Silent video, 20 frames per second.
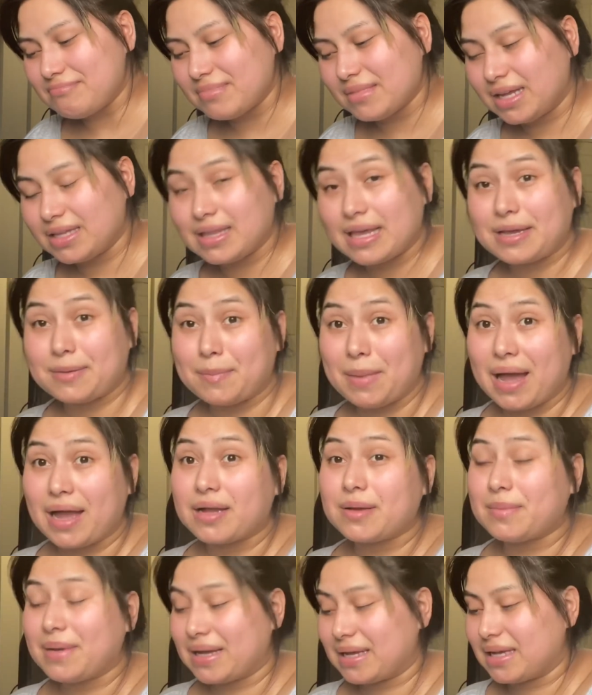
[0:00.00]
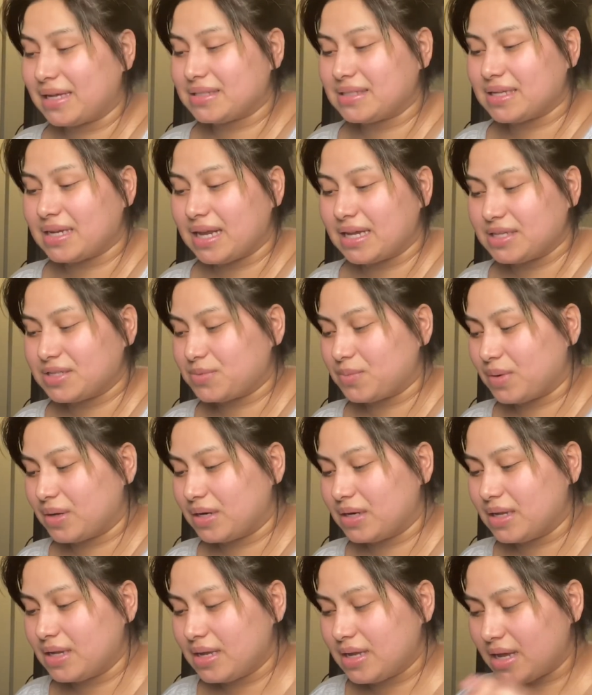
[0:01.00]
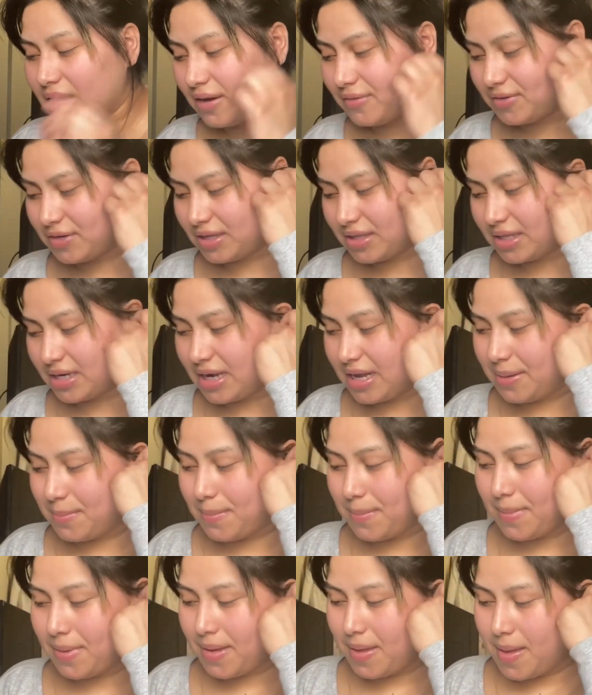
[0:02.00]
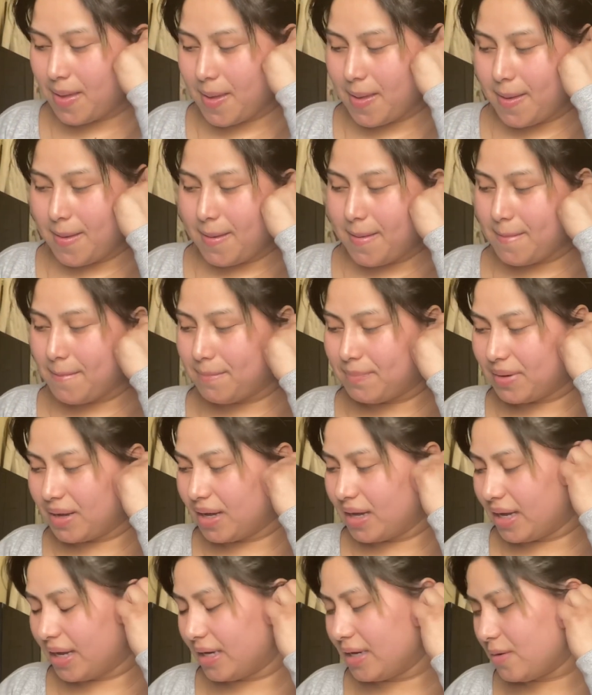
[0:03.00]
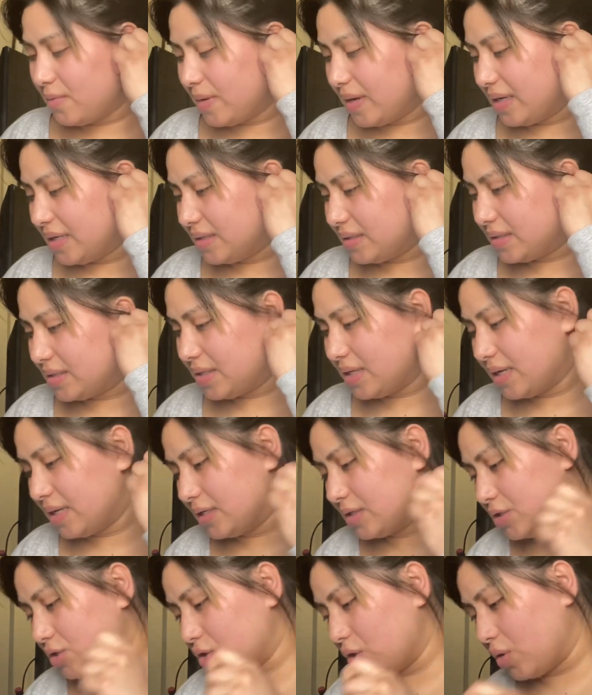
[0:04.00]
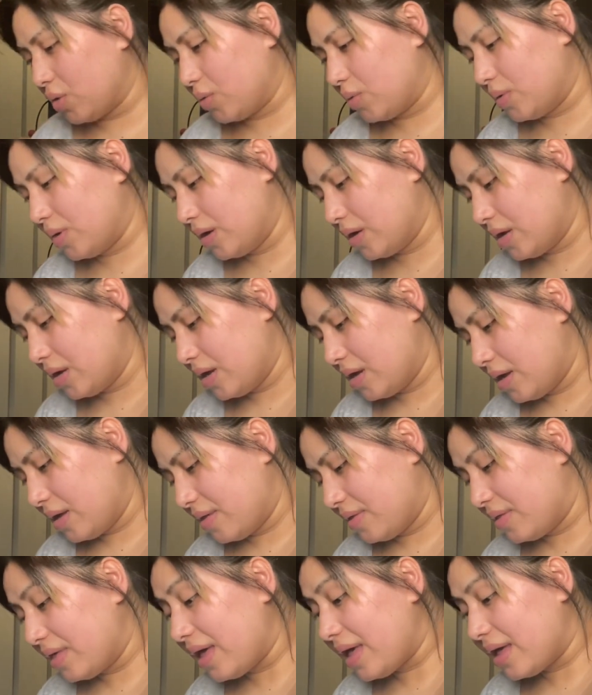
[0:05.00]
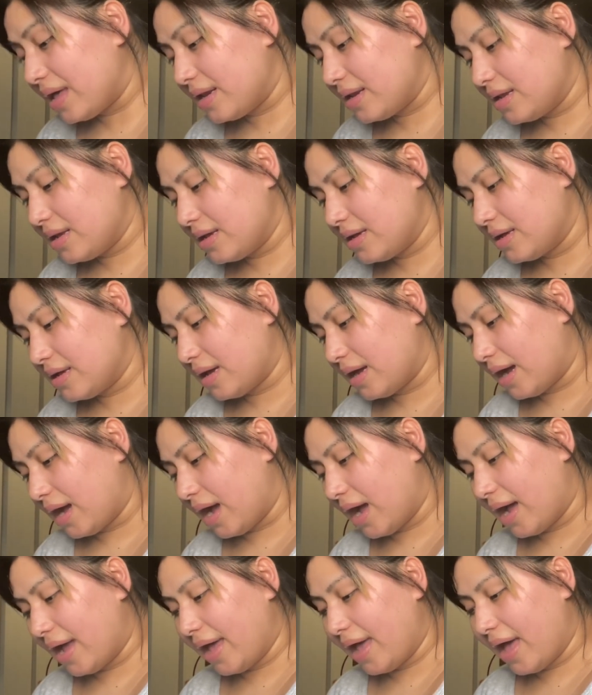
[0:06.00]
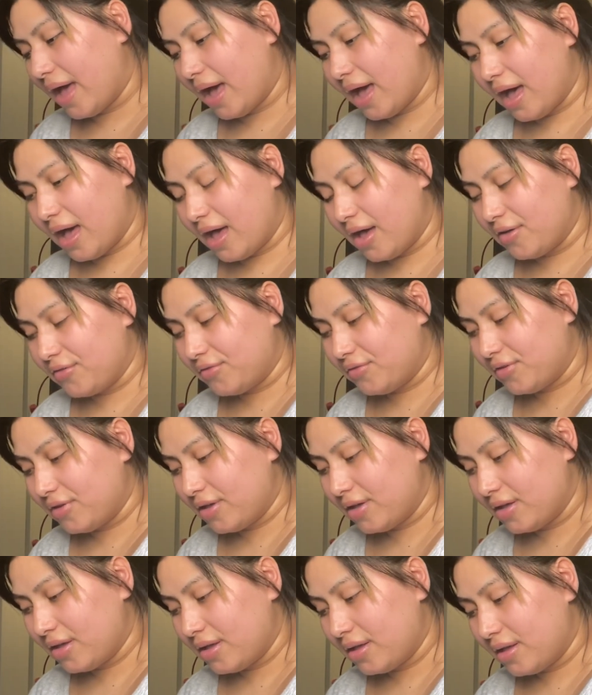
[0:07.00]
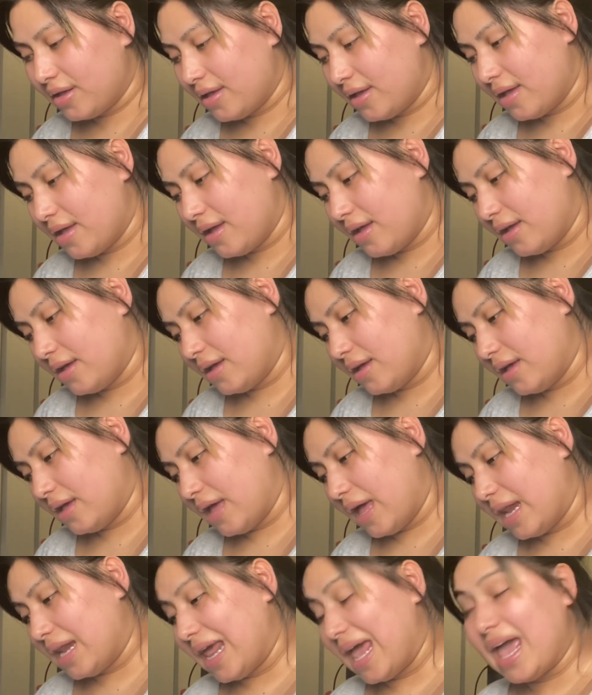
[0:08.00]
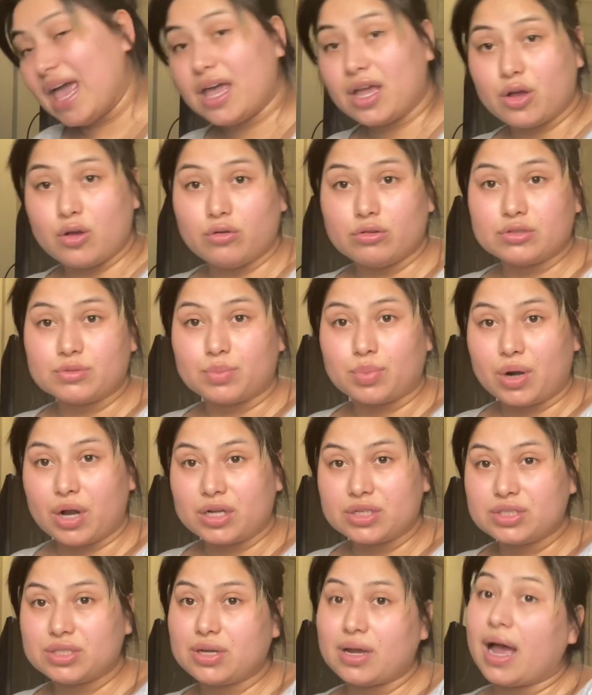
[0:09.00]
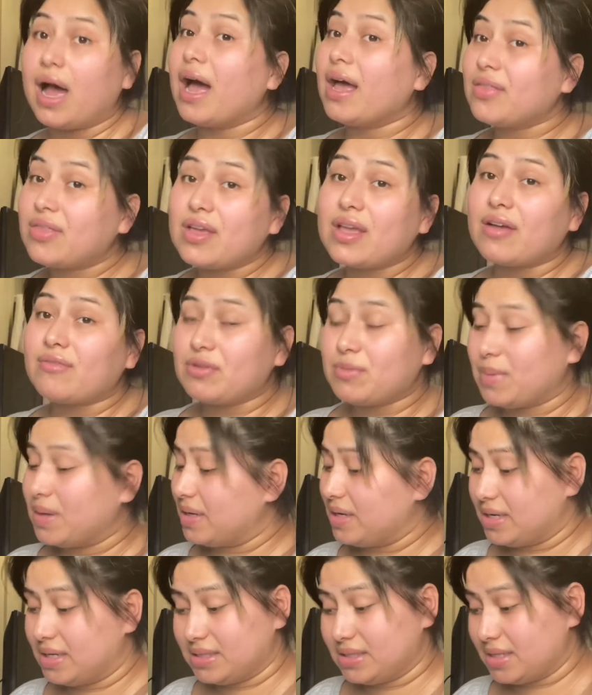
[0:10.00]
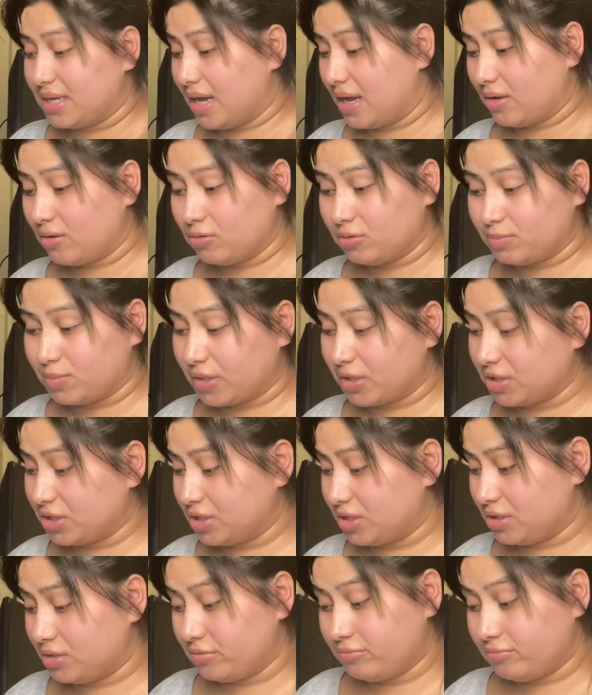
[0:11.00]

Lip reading: Like MAC. MAC has a nice one. I forget the name. But anyways, so then I have an angled brush. I think everybody needs an angled brush.